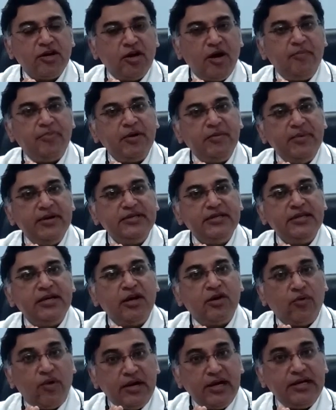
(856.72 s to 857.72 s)

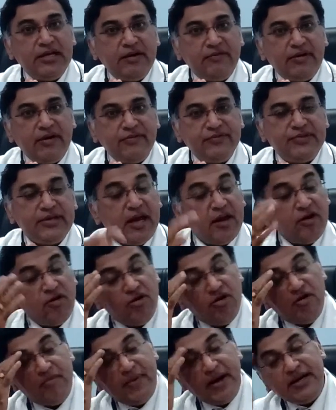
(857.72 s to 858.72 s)
compromising the quality of life, saying,
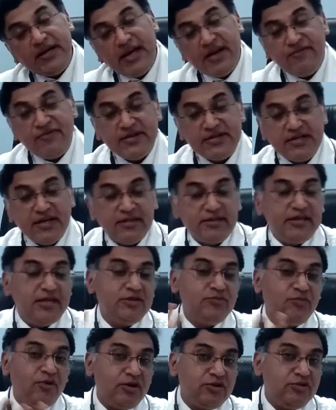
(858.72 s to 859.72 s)
oh, my life is like
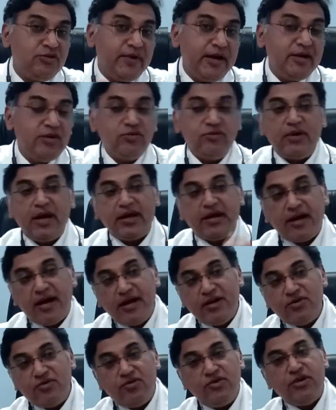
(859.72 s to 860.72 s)
this, what do? I
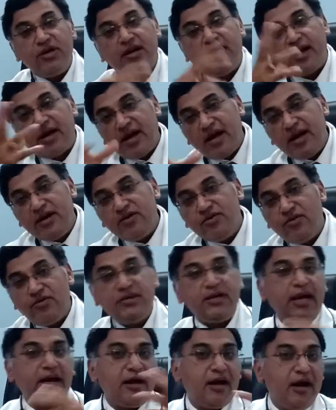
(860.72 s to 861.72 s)
can't go here, I can't
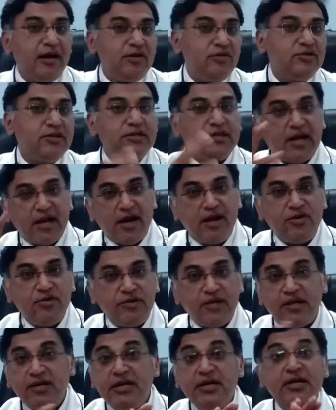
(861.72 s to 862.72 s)
go there, I can't do this, I can't
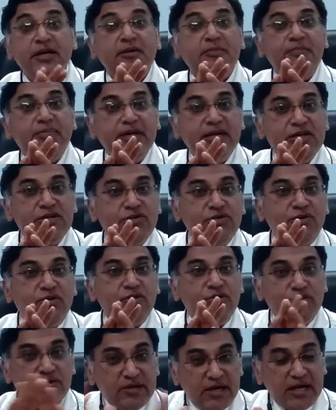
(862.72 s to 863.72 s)
do that. Please
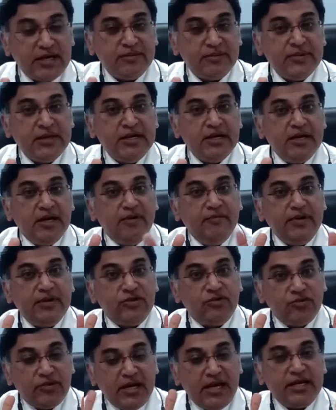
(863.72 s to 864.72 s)
don't do that.
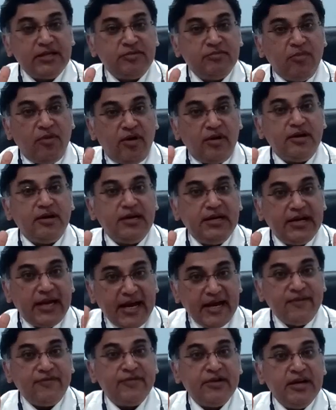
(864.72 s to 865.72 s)
With today's modern
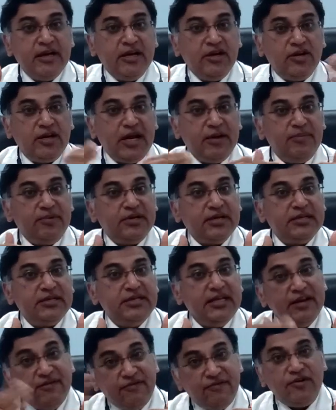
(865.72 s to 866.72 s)
life, you're able to
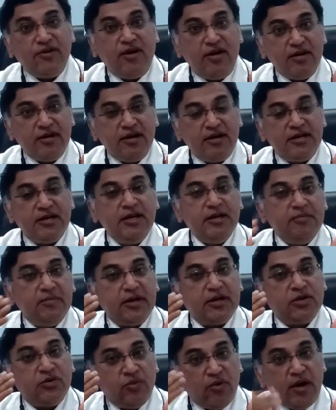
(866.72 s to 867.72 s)
live longer,
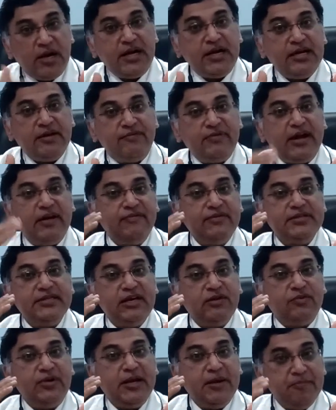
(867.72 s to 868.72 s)
but quality of life
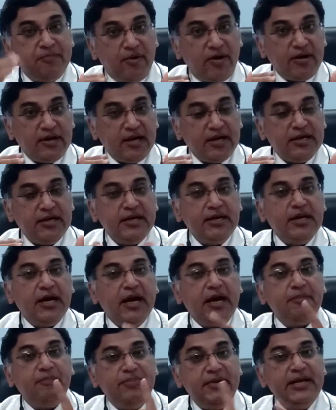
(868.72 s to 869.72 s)
is equally
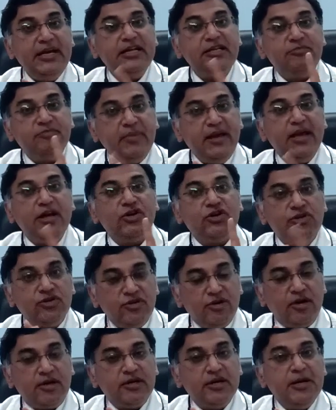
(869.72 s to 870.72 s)
important. And please make
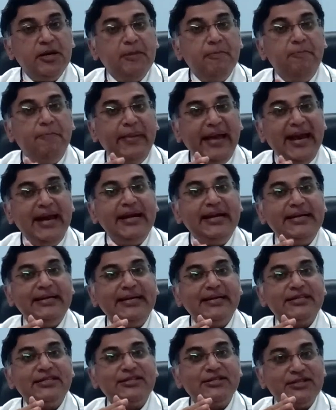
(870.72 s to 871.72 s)
sure
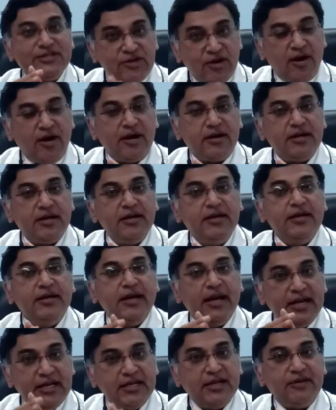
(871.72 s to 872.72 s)
pain does not
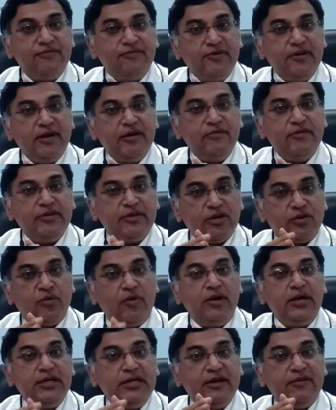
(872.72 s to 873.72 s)
interfere with the
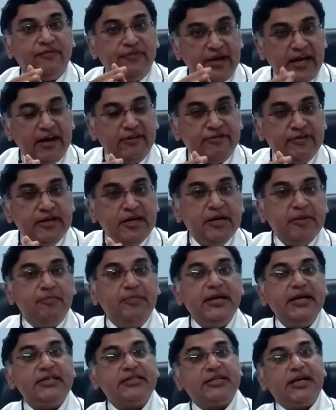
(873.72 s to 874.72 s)
quality of life.
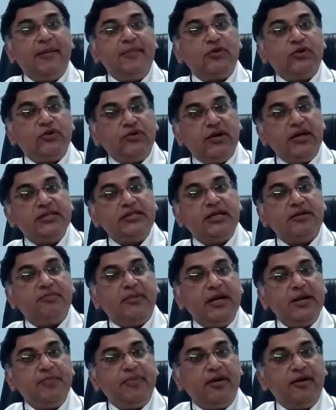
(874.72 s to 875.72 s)
Please come to us at
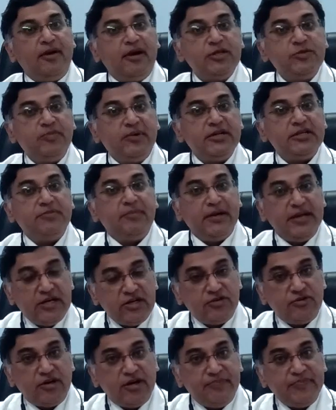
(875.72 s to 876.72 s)
Manipal Hospital
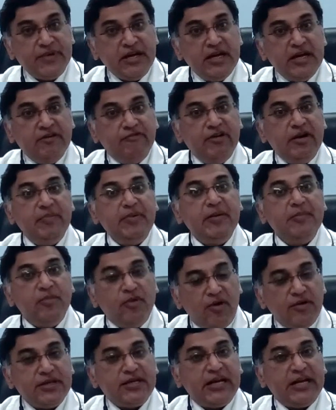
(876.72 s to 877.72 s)
Malleshwaram. We'll be
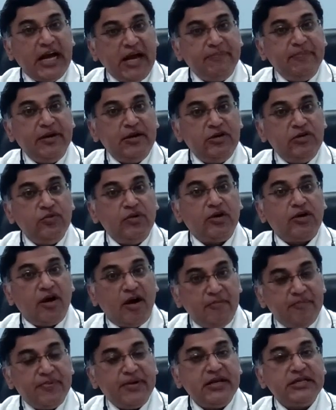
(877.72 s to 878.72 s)
more than happy to do a
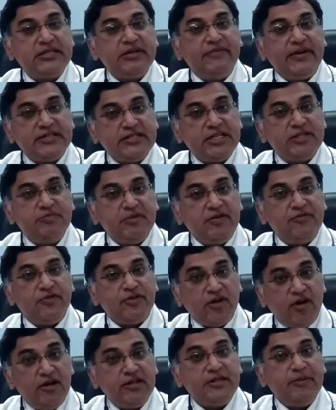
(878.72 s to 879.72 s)
comprehensive assessment
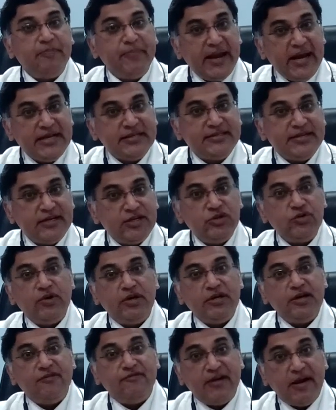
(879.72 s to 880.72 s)
for all the pains that
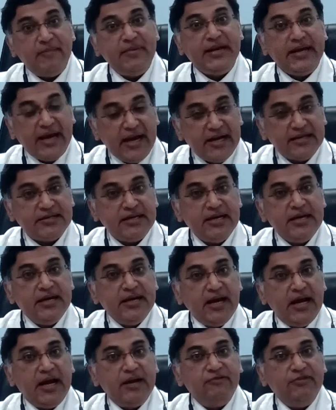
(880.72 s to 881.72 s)
you and your family has.
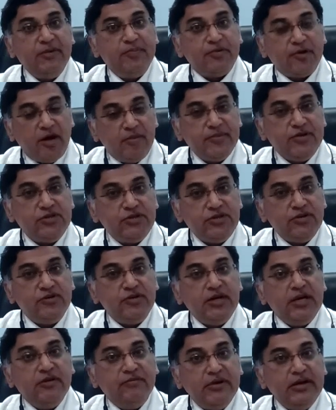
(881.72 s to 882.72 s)
And we promise
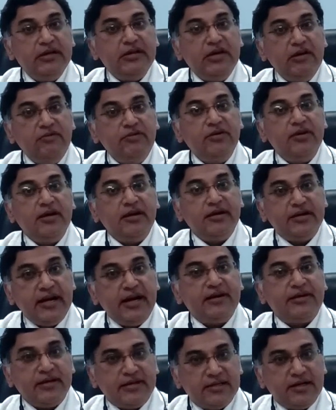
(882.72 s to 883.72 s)
you, we'll give you a
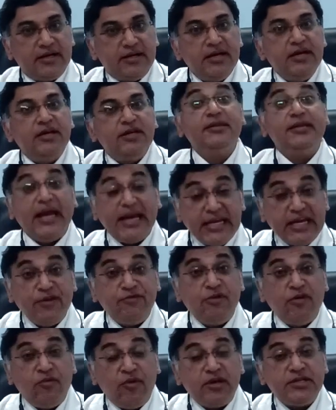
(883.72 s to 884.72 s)
great result. Thank you
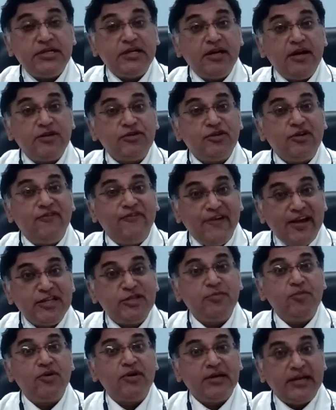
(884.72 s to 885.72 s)
for watching us on
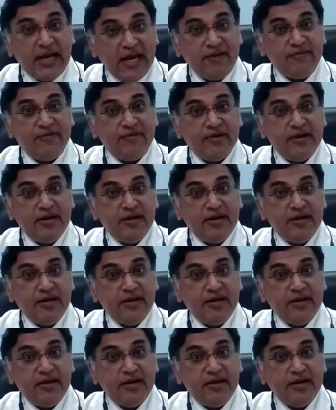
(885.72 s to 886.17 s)
Facebook Live.